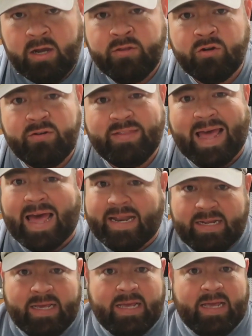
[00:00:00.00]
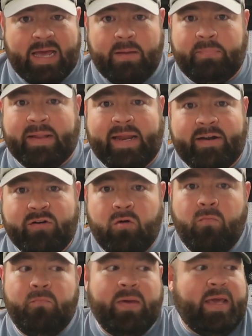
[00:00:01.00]
Other than that, I'm planning
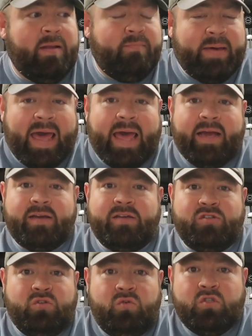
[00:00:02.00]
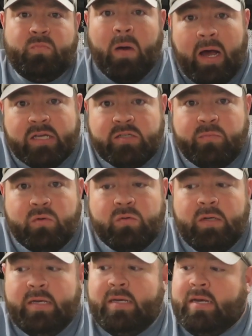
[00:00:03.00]
on being back as soon as possible.